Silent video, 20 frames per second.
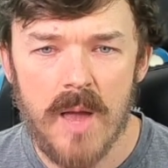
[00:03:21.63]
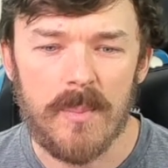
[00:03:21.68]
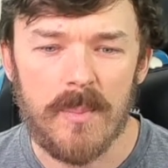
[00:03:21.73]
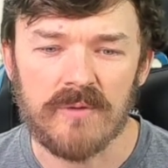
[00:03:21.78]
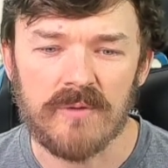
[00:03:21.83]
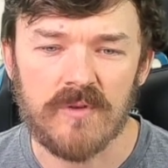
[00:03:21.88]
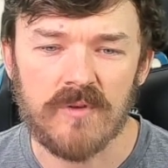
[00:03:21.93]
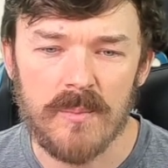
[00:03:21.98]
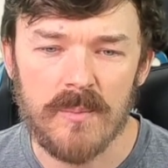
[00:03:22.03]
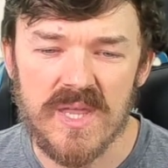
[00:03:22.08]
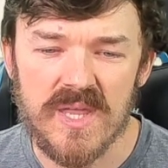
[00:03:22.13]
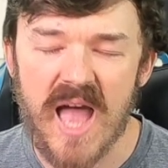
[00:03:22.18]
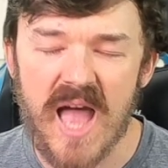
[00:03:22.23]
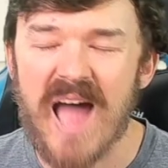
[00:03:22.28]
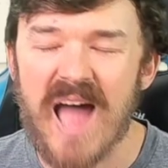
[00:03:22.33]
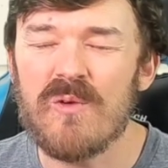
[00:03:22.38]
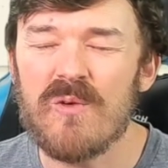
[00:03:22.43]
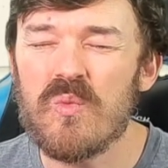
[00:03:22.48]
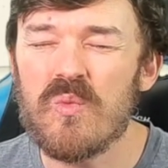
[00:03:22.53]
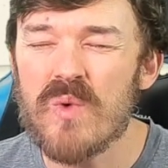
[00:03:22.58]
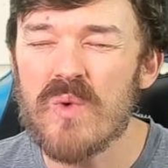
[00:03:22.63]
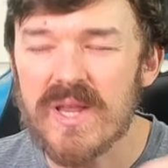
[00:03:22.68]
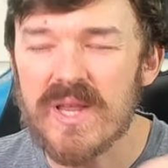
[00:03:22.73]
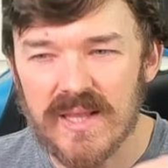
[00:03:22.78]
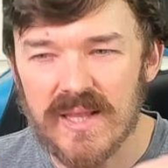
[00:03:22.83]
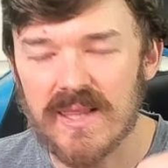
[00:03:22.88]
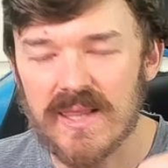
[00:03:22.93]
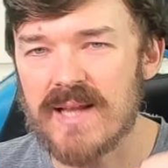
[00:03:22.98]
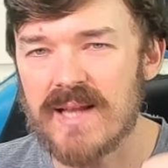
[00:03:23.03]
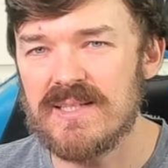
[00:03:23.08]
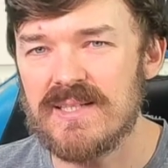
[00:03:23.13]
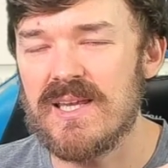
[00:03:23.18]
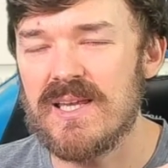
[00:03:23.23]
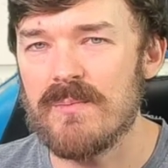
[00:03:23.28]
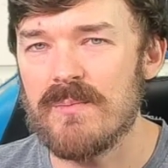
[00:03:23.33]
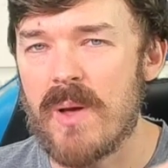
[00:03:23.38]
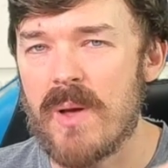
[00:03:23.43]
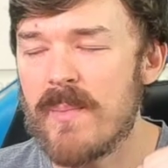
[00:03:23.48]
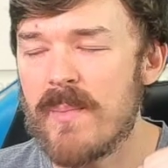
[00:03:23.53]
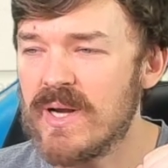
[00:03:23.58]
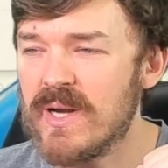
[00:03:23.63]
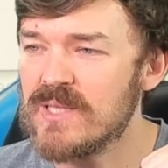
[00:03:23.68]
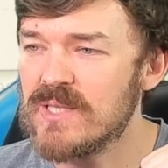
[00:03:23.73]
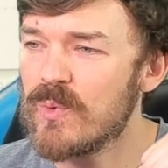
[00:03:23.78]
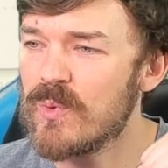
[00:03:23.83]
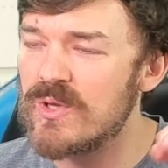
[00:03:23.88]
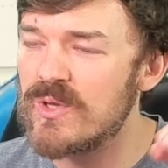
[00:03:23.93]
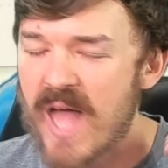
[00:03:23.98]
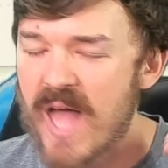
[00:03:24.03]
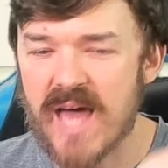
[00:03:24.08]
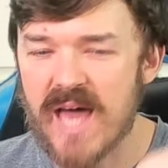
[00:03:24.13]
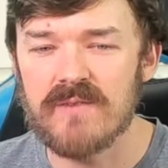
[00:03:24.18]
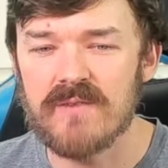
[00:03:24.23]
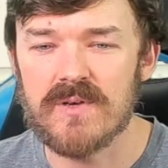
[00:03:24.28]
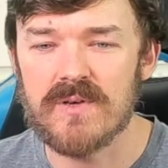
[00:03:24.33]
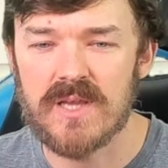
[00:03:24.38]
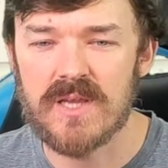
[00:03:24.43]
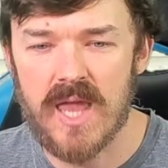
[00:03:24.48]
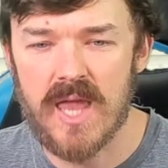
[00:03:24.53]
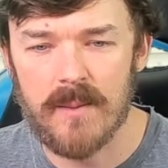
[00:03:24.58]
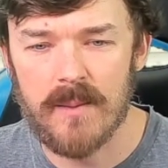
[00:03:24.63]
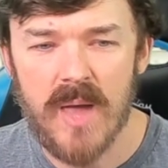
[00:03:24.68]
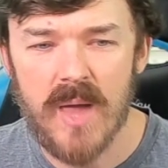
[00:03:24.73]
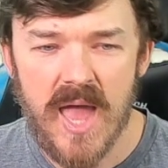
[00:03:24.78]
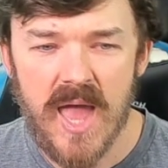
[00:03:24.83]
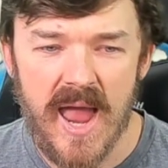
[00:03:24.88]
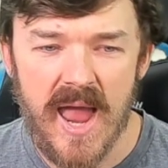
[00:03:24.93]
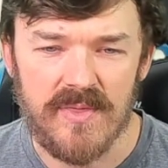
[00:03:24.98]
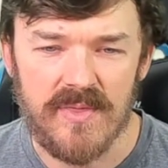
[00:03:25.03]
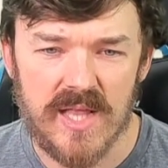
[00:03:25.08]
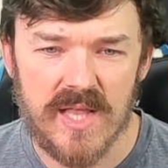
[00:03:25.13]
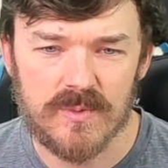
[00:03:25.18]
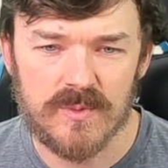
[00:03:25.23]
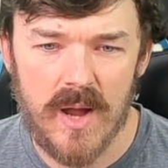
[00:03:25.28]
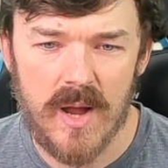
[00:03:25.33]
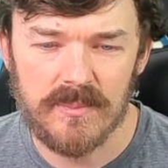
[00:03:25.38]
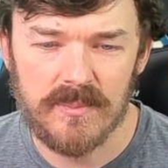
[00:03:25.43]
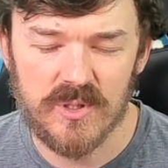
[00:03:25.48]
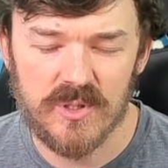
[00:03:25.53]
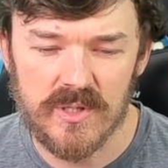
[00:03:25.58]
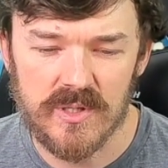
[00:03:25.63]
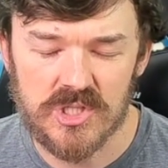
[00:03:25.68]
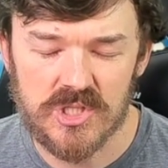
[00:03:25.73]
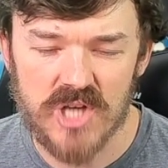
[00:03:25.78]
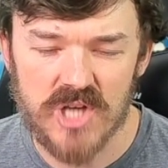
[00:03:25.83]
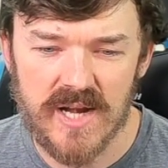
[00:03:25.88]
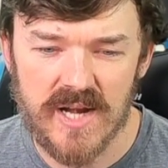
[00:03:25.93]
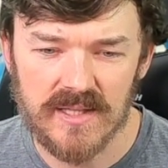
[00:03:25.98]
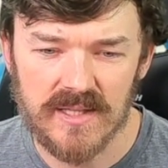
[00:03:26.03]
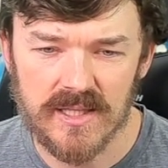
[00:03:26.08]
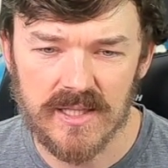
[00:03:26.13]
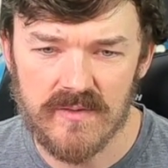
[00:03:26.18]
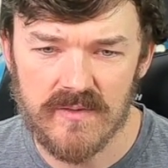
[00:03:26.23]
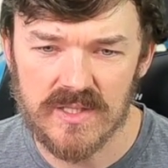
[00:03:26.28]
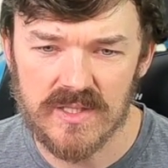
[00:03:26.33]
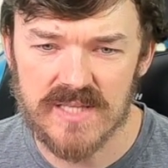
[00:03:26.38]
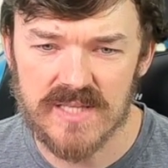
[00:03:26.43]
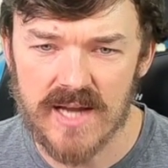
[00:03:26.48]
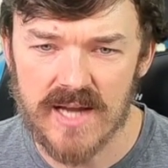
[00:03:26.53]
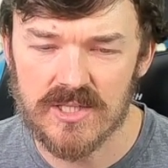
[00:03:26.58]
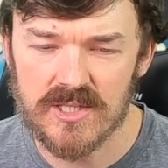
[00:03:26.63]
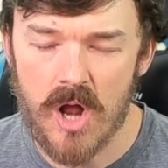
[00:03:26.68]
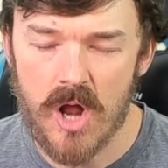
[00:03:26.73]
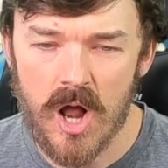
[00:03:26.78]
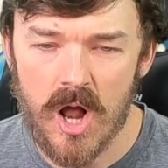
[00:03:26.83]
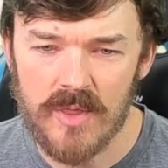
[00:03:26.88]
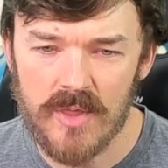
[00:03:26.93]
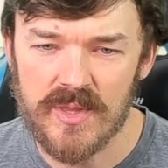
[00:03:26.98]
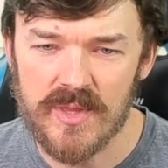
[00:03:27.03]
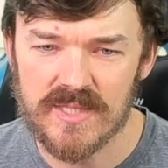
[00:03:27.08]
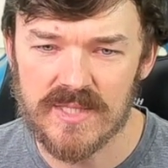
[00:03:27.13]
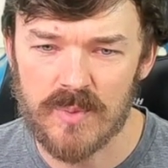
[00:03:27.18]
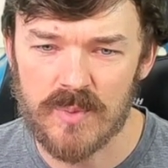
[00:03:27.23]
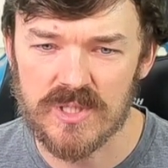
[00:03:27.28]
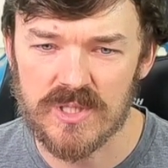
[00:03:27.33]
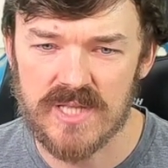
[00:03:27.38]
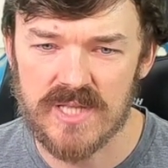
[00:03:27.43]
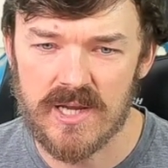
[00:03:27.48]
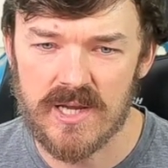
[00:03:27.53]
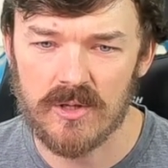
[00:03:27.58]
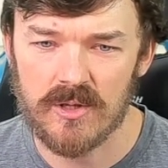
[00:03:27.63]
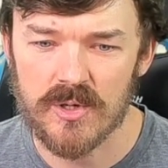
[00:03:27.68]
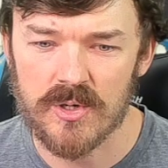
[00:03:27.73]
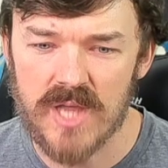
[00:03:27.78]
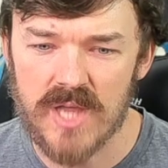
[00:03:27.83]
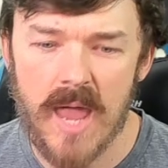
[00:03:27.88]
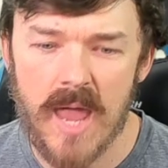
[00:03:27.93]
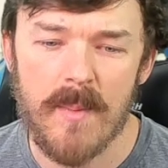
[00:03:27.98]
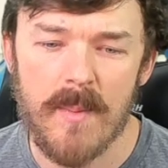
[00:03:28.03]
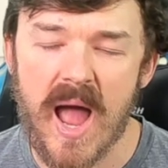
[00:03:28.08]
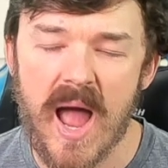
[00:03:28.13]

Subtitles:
But for me, I really like to get my money's worth out of a game, and that's why I'm doing Shiny Living Dex on this particular game.